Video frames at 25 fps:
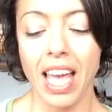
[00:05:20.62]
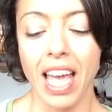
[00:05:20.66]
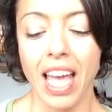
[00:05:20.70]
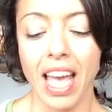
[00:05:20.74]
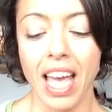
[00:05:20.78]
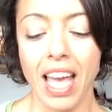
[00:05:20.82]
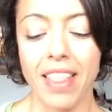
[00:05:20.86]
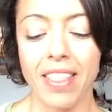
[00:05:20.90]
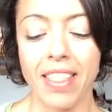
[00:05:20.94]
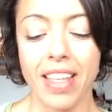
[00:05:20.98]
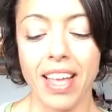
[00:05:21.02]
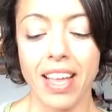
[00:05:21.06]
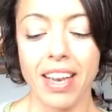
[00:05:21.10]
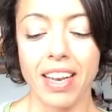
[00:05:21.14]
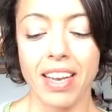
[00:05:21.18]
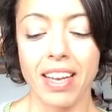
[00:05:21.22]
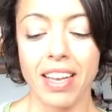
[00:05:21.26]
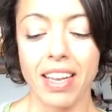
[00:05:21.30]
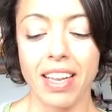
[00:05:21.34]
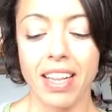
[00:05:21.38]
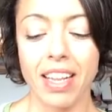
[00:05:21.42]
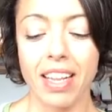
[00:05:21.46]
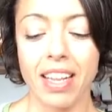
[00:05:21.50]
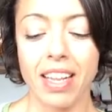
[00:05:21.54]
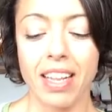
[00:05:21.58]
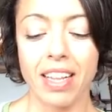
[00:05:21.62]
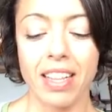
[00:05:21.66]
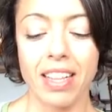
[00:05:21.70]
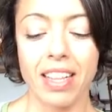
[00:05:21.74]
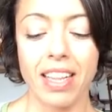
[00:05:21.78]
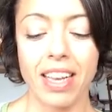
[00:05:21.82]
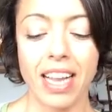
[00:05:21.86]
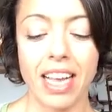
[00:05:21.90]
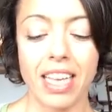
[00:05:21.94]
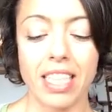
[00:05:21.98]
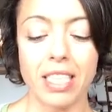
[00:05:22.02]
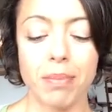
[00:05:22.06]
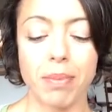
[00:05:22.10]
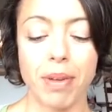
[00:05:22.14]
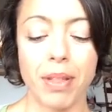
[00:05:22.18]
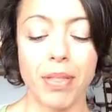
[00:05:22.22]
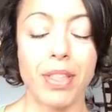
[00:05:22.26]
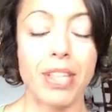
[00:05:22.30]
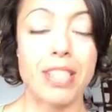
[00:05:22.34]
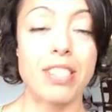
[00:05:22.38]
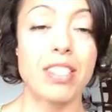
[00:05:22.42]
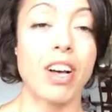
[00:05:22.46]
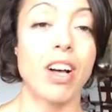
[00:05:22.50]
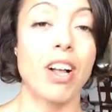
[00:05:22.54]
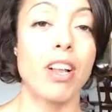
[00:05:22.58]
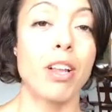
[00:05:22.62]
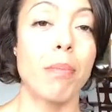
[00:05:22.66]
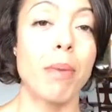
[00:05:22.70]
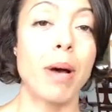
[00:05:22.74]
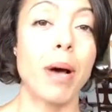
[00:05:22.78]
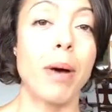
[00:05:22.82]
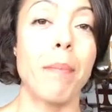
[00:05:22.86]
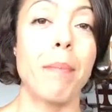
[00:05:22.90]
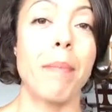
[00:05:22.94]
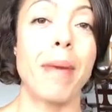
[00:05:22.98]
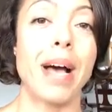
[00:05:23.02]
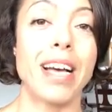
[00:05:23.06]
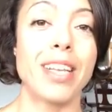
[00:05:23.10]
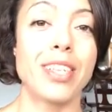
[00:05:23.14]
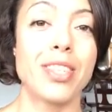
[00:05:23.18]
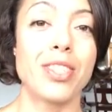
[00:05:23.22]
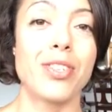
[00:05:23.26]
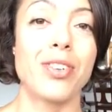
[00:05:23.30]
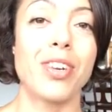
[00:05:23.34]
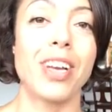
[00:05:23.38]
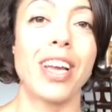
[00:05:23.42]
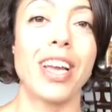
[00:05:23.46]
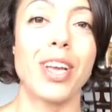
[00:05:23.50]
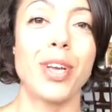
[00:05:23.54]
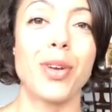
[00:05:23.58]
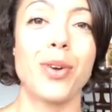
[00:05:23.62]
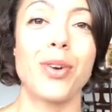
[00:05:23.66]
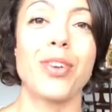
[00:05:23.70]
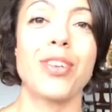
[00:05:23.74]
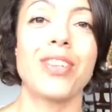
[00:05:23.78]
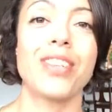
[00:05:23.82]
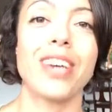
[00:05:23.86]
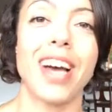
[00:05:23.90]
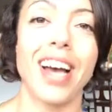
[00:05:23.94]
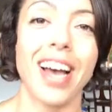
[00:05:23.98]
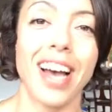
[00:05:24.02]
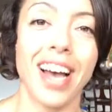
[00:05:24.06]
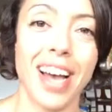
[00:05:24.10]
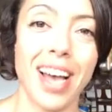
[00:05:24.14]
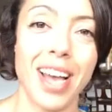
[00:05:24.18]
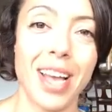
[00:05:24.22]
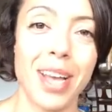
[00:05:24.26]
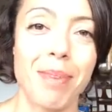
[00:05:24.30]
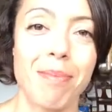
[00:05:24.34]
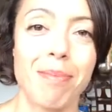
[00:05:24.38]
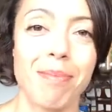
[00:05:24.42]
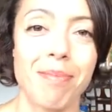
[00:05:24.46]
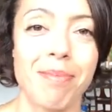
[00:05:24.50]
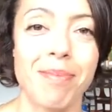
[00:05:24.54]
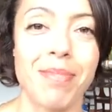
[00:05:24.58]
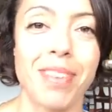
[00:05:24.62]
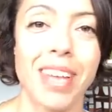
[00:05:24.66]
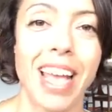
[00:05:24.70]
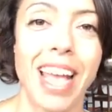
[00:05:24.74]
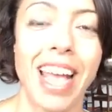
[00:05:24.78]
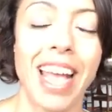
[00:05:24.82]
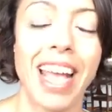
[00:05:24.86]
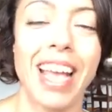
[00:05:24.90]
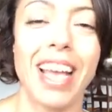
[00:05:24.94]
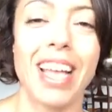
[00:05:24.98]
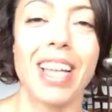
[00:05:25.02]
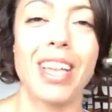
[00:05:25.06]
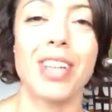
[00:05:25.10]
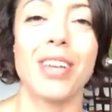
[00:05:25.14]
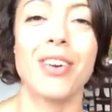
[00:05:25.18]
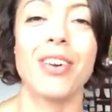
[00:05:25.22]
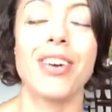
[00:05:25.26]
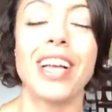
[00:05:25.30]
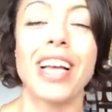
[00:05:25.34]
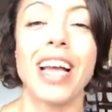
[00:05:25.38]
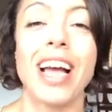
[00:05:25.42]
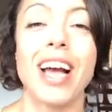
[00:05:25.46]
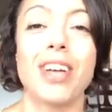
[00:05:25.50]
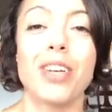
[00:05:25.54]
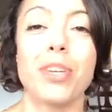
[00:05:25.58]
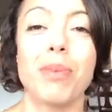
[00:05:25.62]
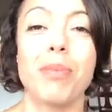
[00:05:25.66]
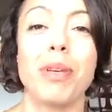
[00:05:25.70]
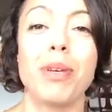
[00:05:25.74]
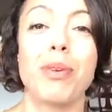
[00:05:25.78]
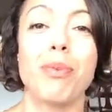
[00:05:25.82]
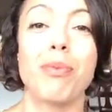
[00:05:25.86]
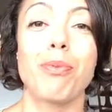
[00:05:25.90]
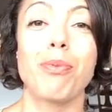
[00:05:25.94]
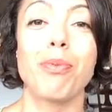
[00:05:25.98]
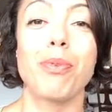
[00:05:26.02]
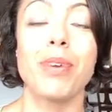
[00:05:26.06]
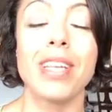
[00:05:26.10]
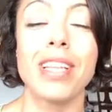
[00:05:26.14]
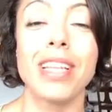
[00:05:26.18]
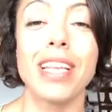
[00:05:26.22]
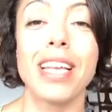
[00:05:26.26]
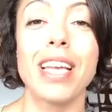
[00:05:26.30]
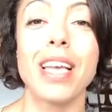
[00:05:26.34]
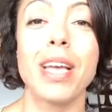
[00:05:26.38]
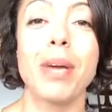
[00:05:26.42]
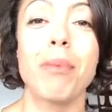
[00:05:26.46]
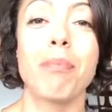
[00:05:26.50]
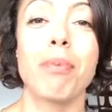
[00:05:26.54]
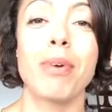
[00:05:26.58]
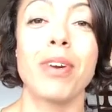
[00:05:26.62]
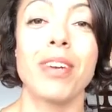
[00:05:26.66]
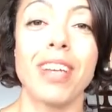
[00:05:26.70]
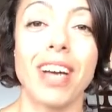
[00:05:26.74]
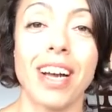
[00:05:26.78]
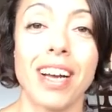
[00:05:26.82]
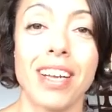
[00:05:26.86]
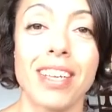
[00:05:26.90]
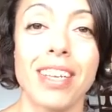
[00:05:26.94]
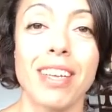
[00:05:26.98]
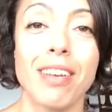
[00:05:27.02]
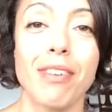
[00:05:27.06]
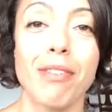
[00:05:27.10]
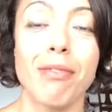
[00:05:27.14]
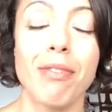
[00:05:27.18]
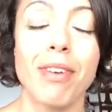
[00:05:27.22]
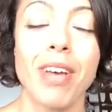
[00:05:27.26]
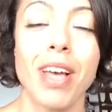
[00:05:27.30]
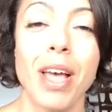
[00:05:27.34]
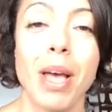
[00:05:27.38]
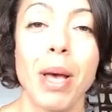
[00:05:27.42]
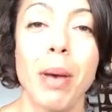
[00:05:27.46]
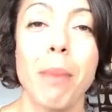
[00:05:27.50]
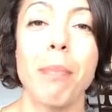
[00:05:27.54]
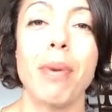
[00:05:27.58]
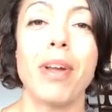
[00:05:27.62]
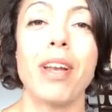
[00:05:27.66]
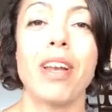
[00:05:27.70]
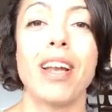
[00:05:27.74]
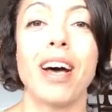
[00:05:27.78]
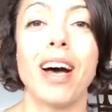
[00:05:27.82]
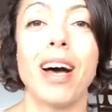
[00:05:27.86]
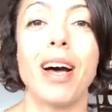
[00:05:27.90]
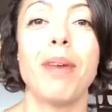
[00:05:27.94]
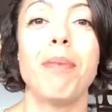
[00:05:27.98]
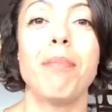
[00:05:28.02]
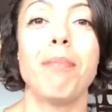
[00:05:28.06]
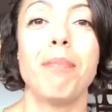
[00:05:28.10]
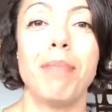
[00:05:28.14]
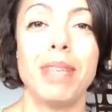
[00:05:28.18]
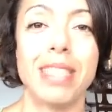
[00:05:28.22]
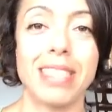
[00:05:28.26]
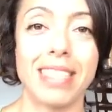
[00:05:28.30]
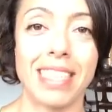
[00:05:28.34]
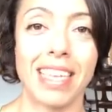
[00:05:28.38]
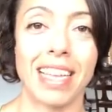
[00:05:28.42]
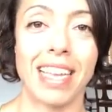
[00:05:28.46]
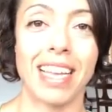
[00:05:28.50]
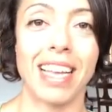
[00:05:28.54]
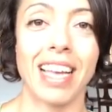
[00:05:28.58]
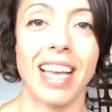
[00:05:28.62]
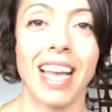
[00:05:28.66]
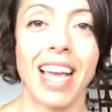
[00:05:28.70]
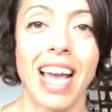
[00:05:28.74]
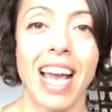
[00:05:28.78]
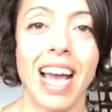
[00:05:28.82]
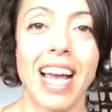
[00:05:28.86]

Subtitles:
And then the next month is all about mastering your time and learning how to be really productive but not busy.